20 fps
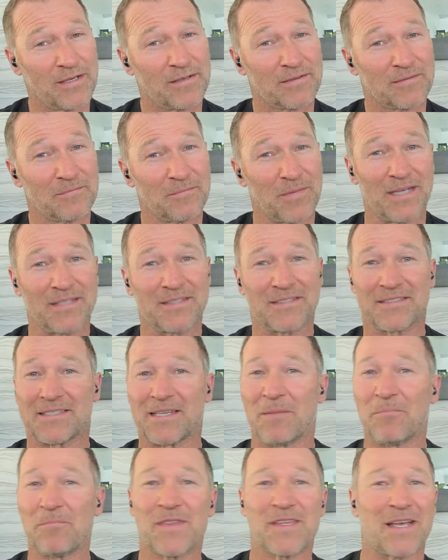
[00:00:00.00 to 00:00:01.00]
it, but
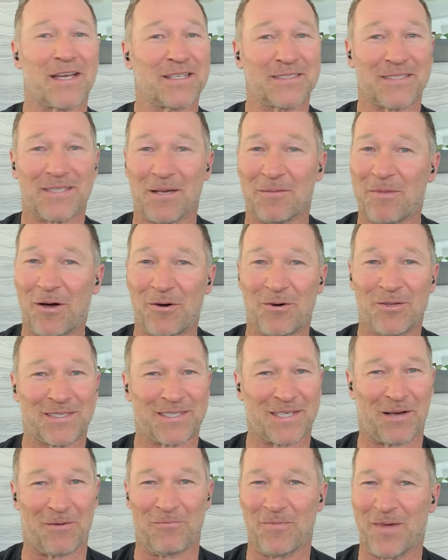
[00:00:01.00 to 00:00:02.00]
somehow,
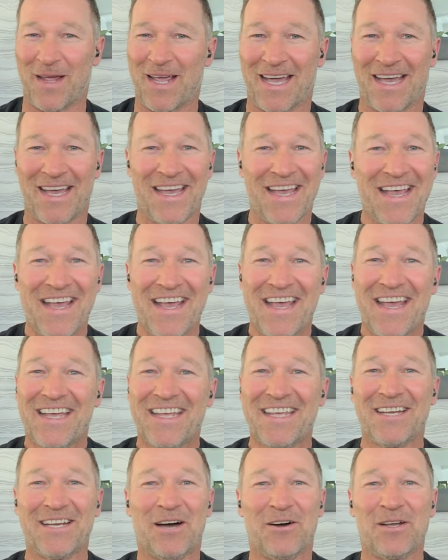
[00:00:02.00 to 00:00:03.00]
somewhere,
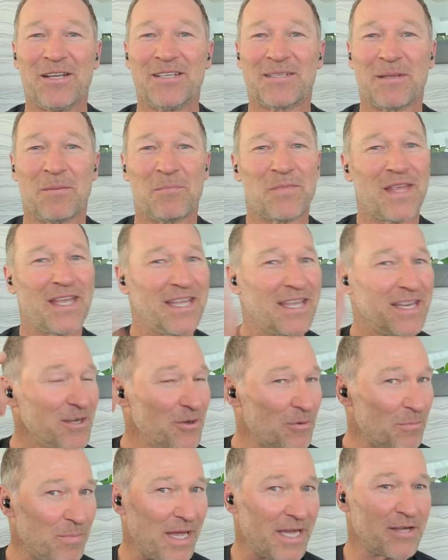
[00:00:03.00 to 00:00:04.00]
you know, is something in
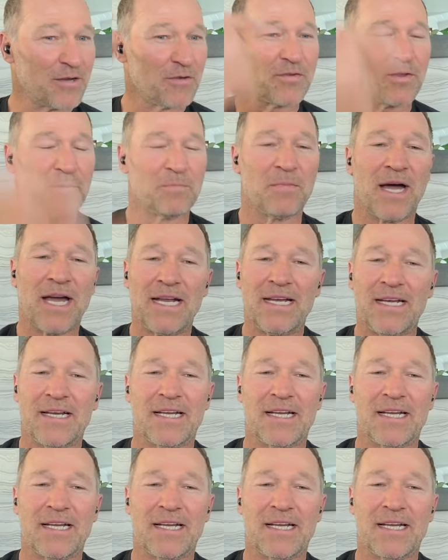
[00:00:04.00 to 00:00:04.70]
your back of your mind.